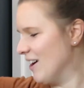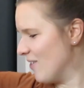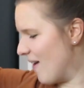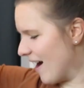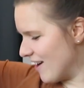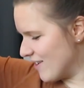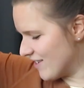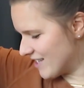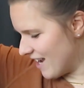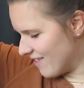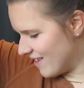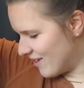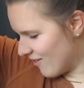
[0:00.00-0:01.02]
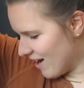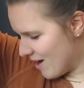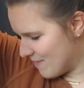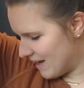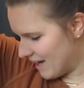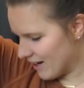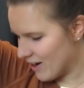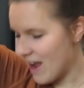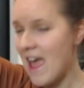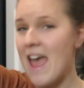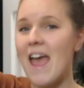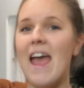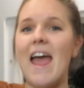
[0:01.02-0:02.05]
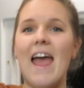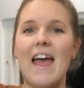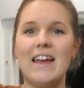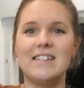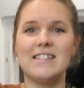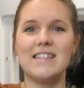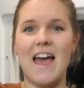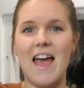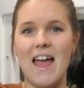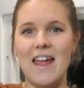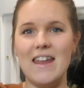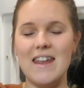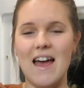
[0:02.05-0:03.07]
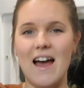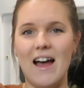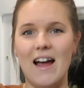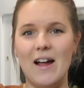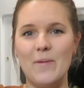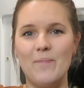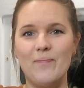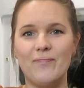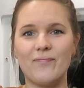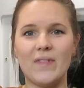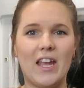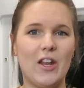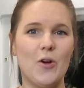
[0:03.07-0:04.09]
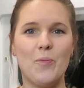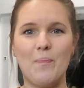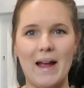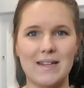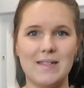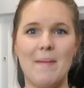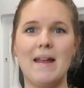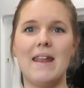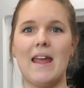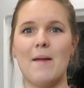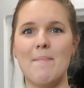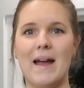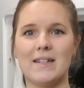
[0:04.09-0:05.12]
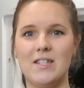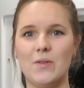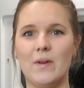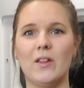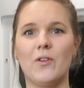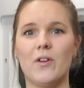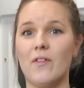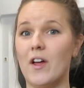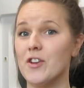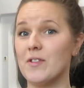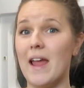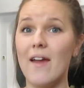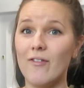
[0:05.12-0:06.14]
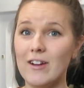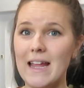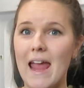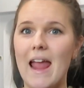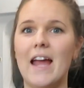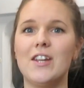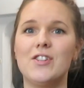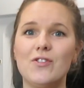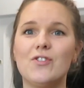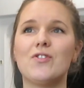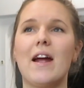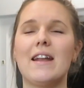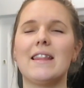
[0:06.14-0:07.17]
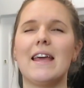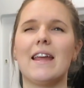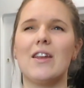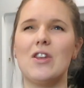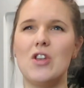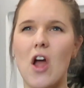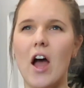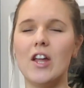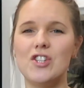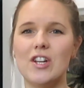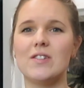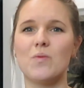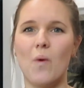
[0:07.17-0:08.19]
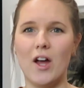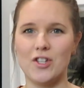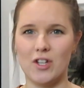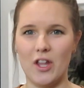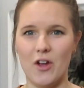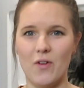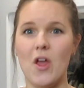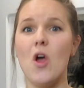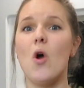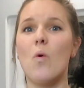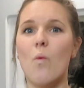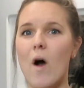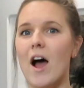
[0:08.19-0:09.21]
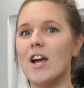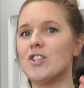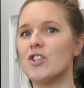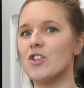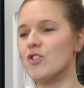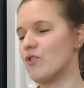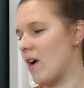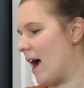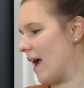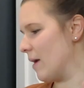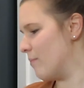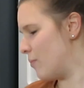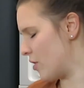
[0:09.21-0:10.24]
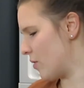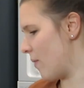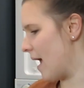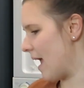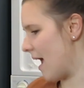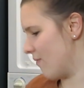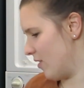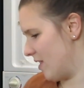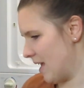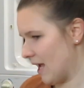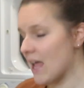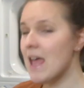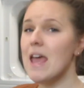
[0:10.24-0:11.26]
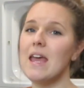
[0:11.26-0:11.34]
Why are you shutting the door on me here? And then, you know, back to Monday and back to doing a load of laundry. Every day I do try to like not just wash a load. Wash, dry, put away everything.